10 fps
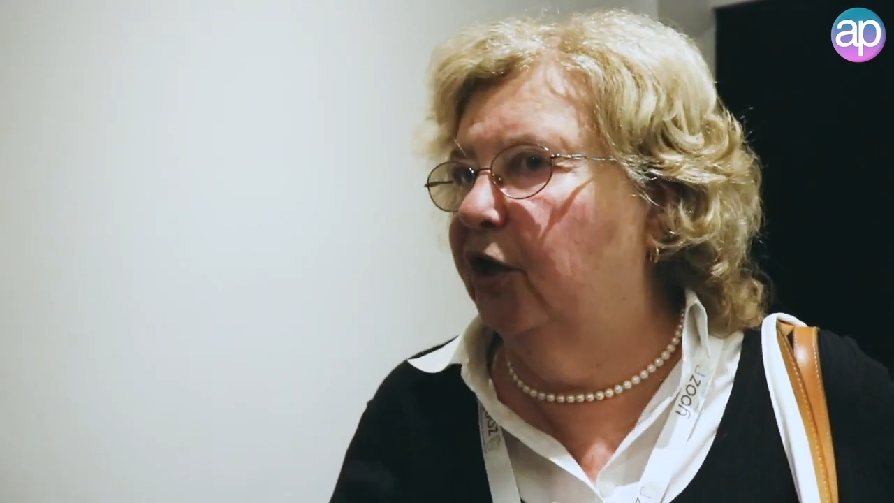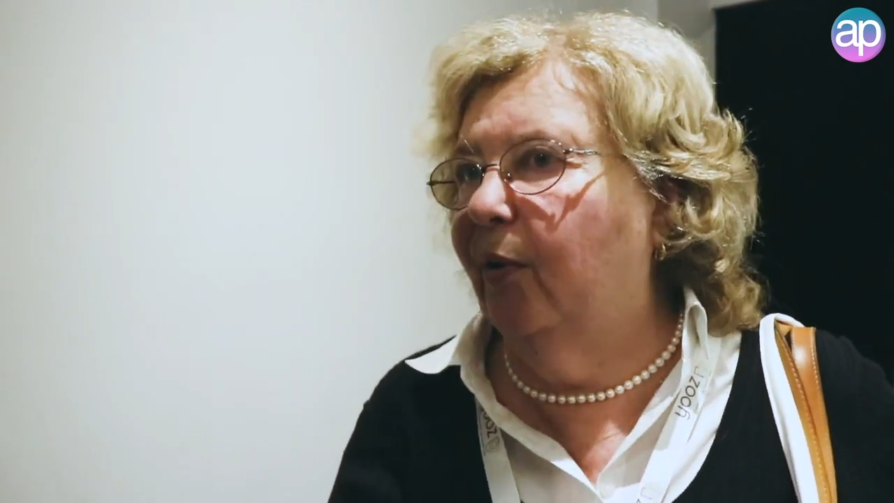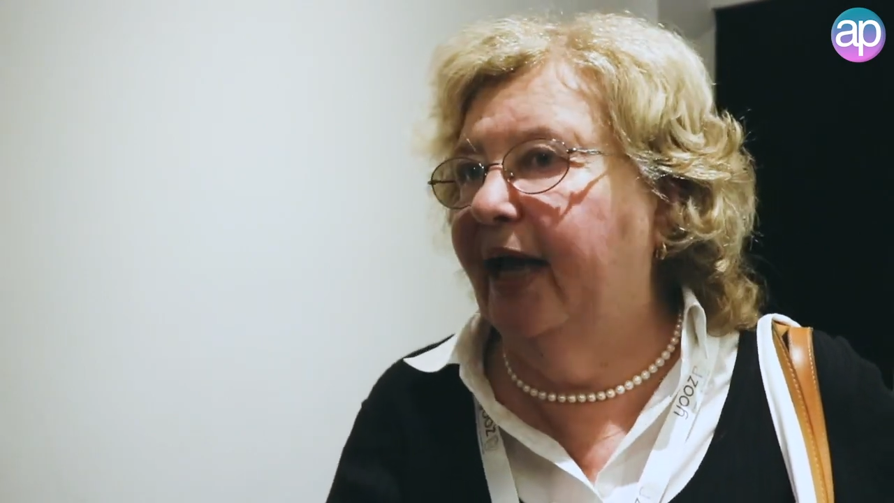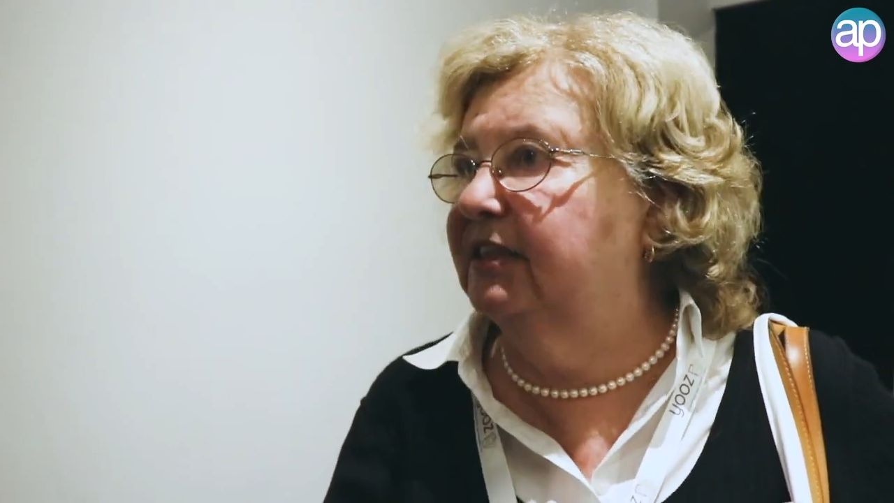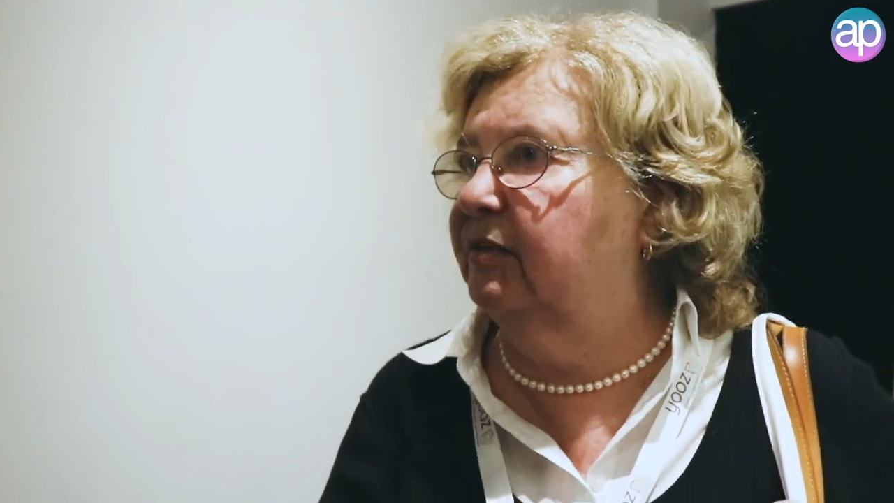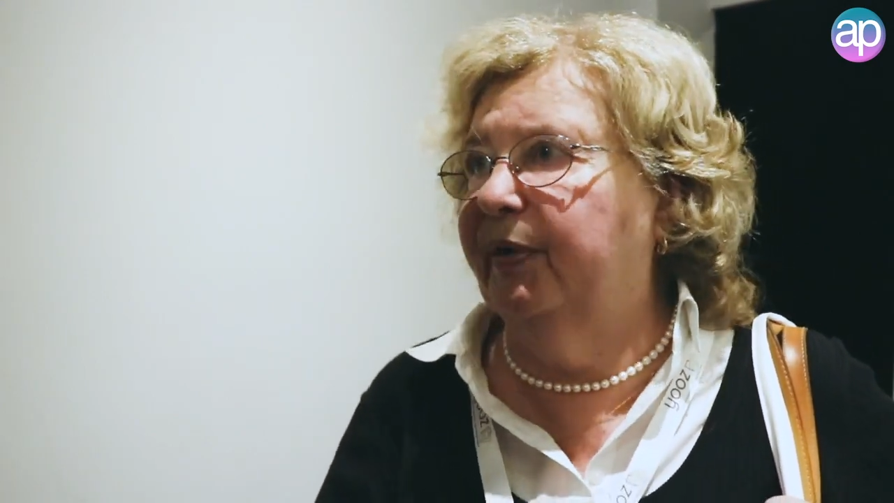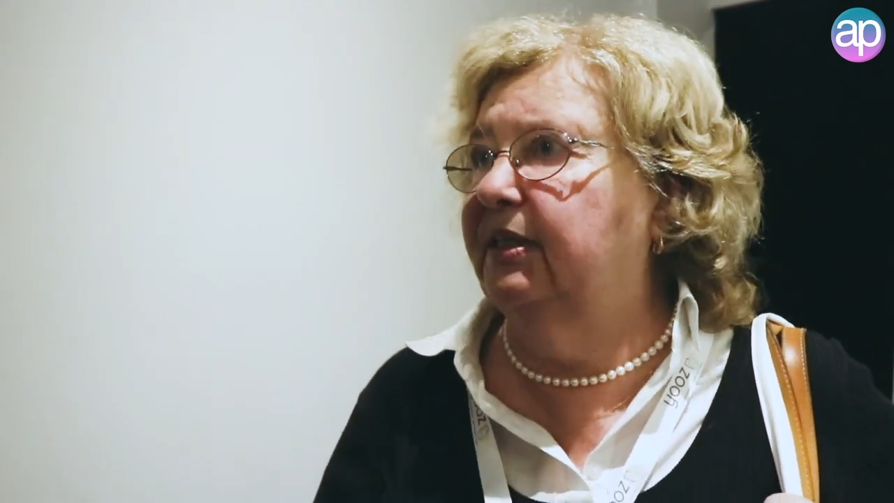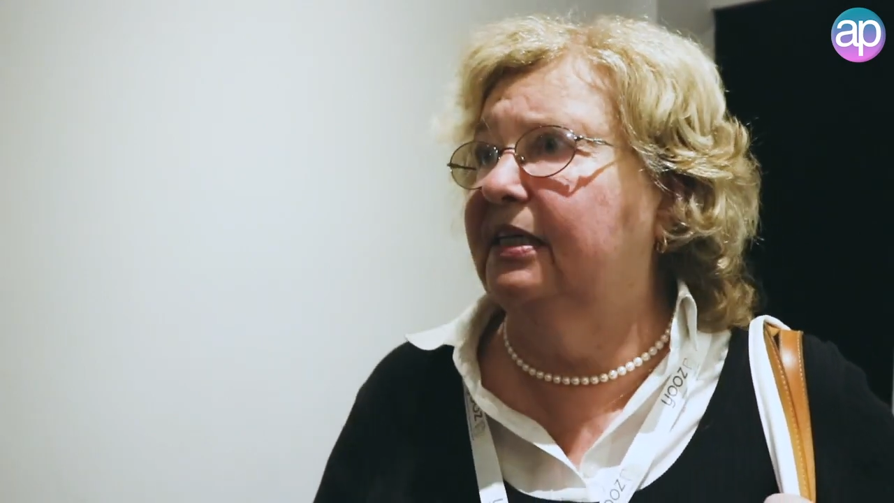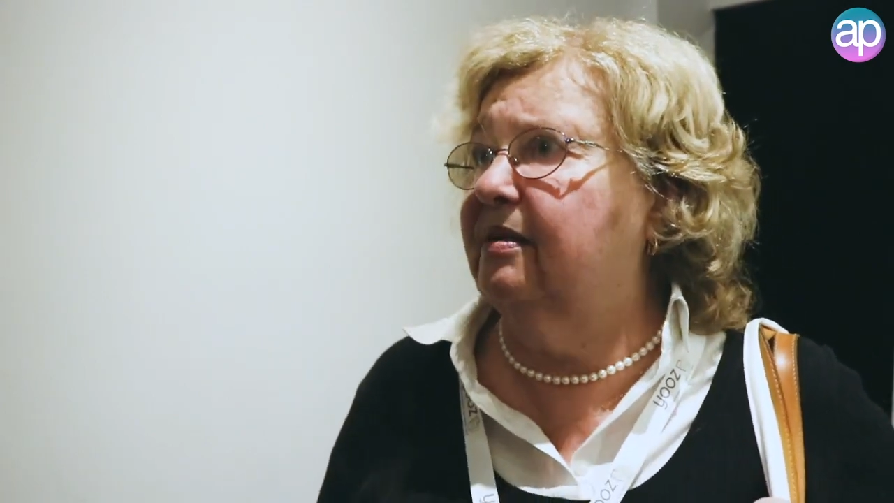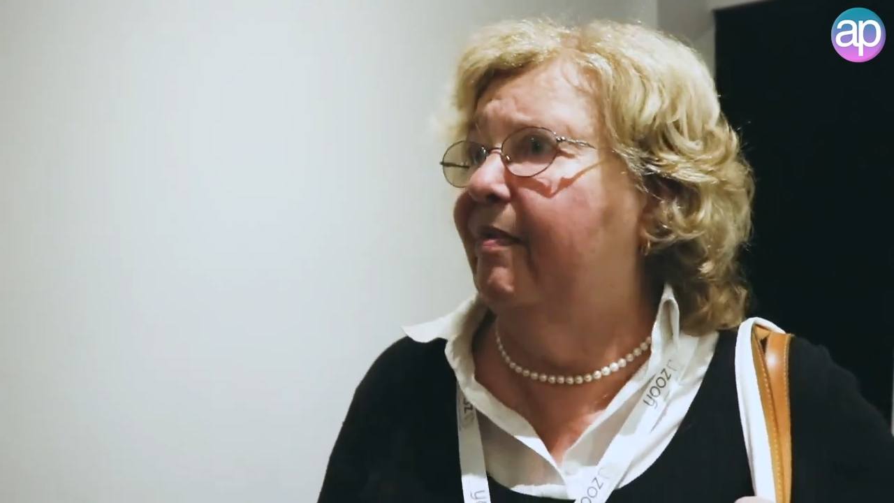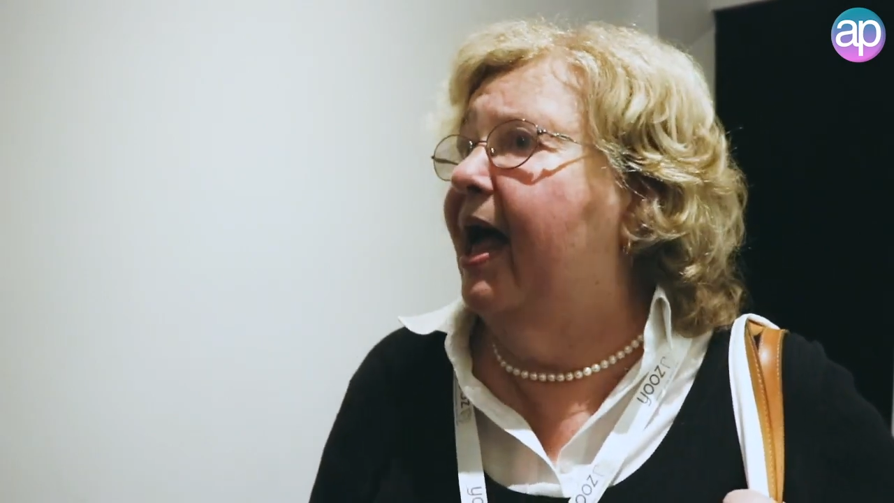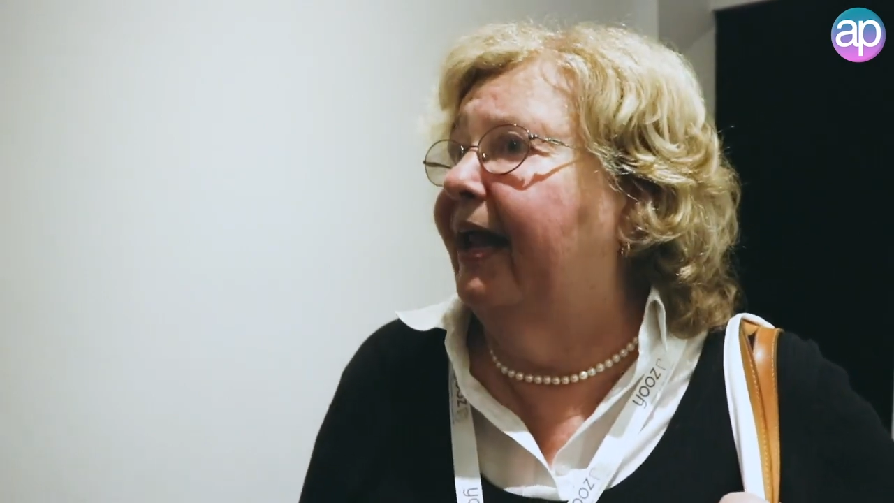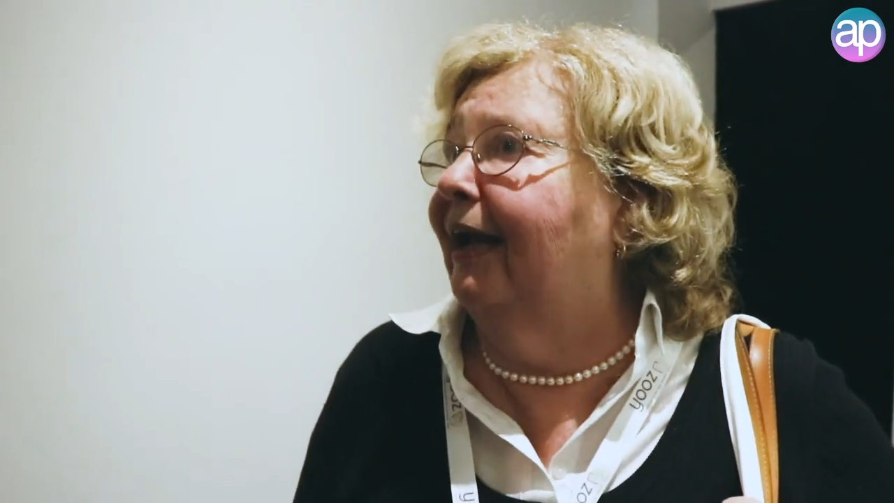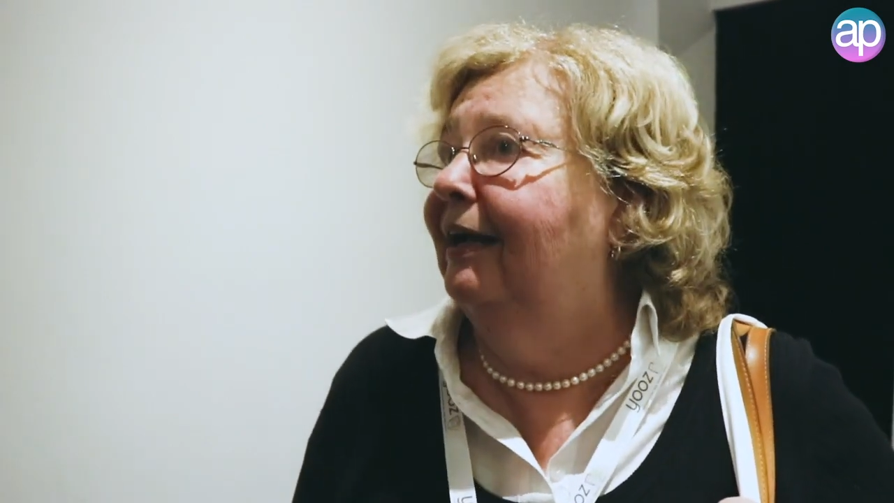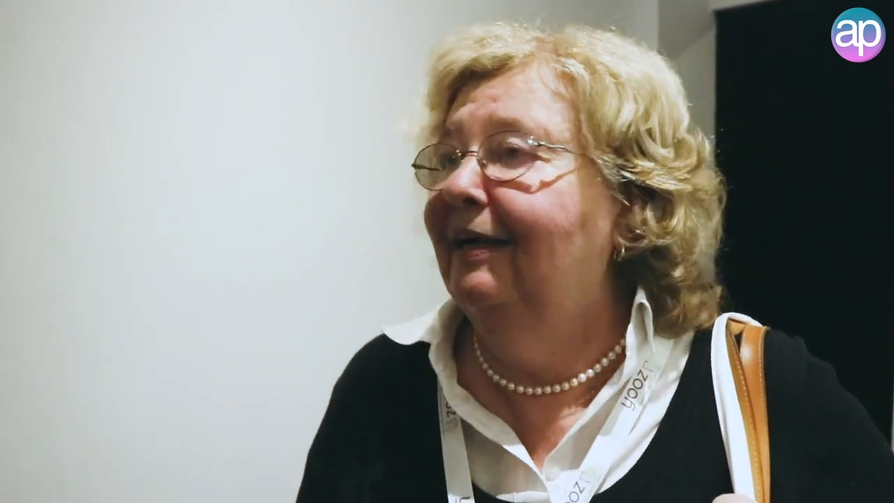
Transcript: U.S., but it doesn't matter.